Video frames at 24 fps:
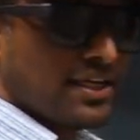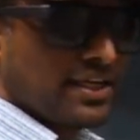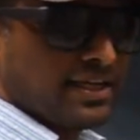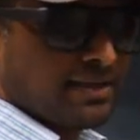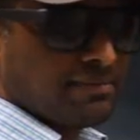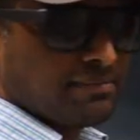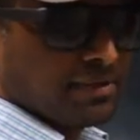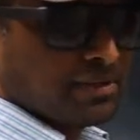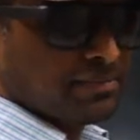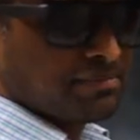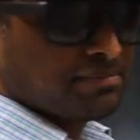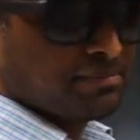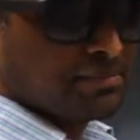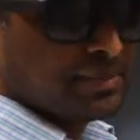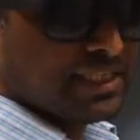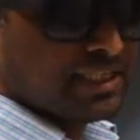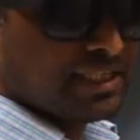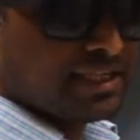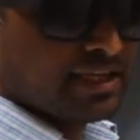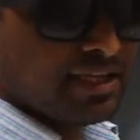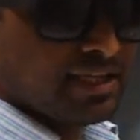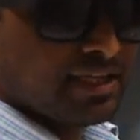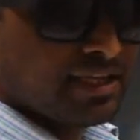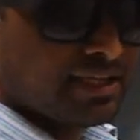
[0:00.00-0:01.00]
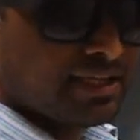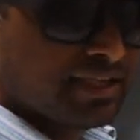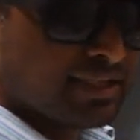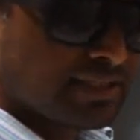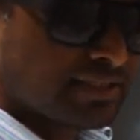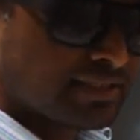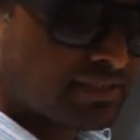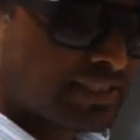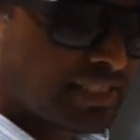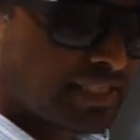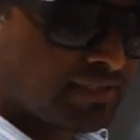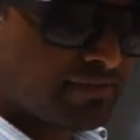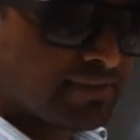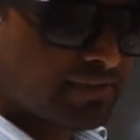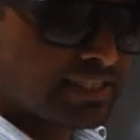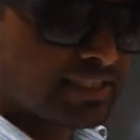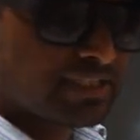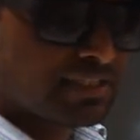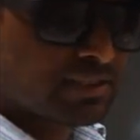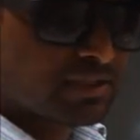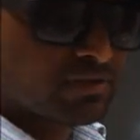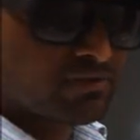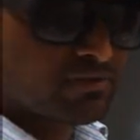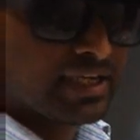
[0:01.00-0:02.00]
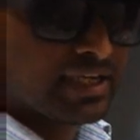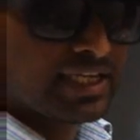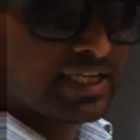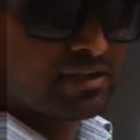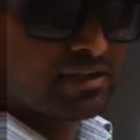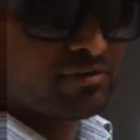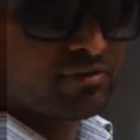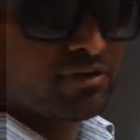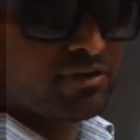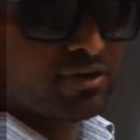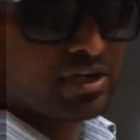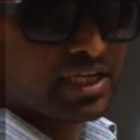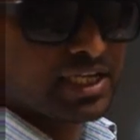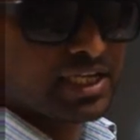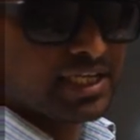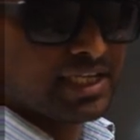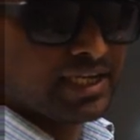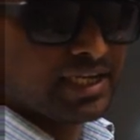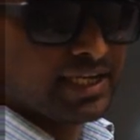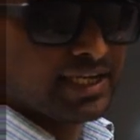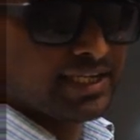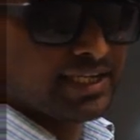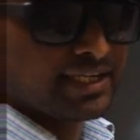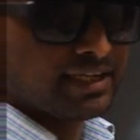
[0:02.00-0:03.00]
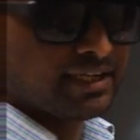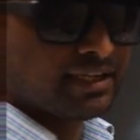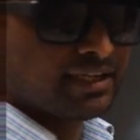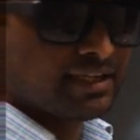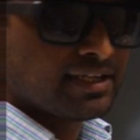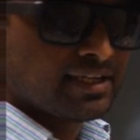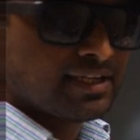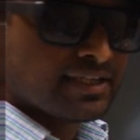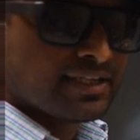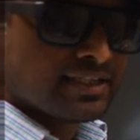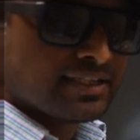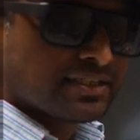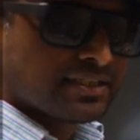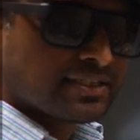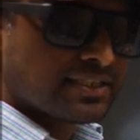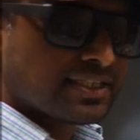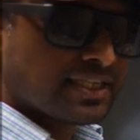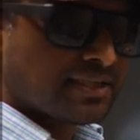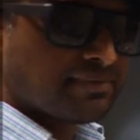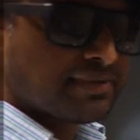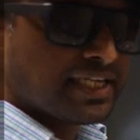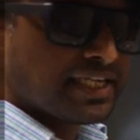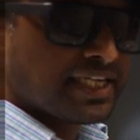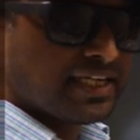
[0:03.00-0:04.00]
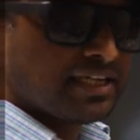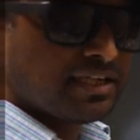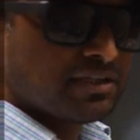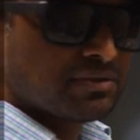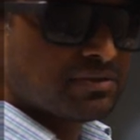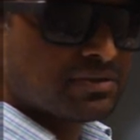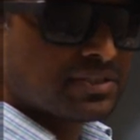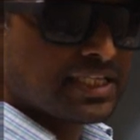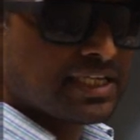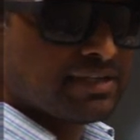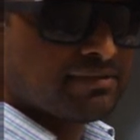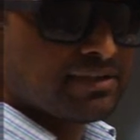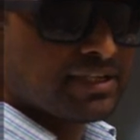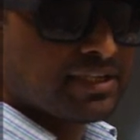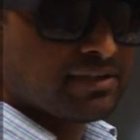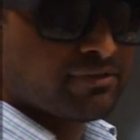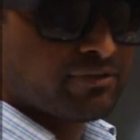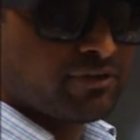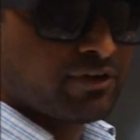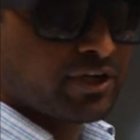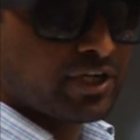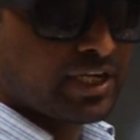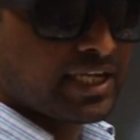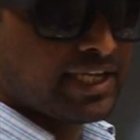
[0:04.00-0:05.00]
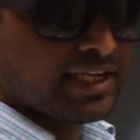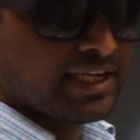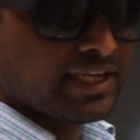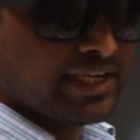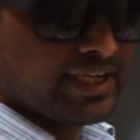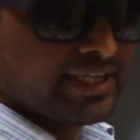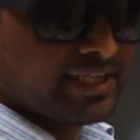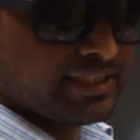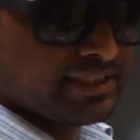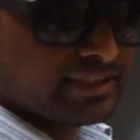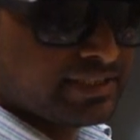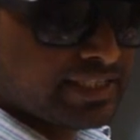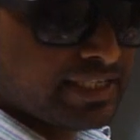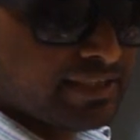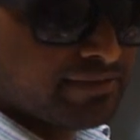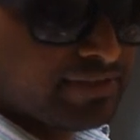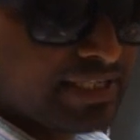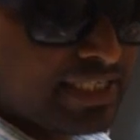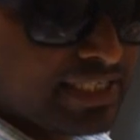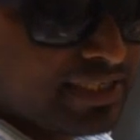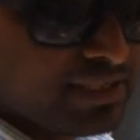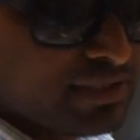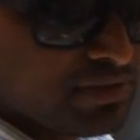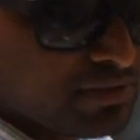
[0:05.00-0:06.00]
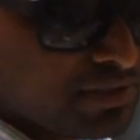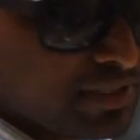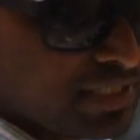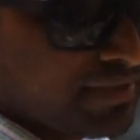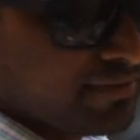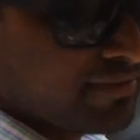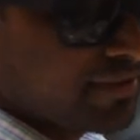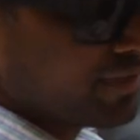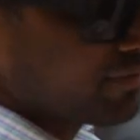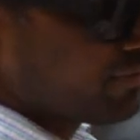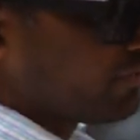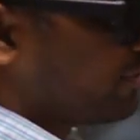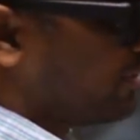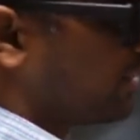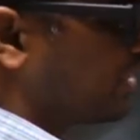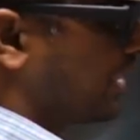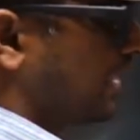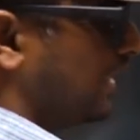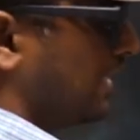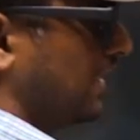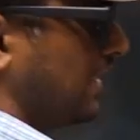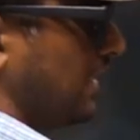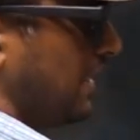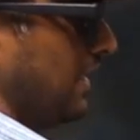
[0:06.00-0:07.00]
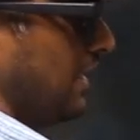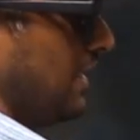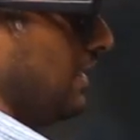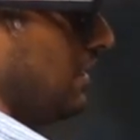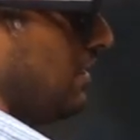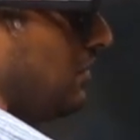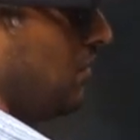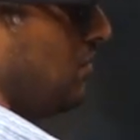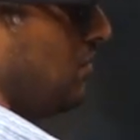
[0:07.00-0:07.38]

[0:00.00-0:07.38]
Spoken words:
remember, 7 square 49. 7 into 7, 49. 7 into 7, 49.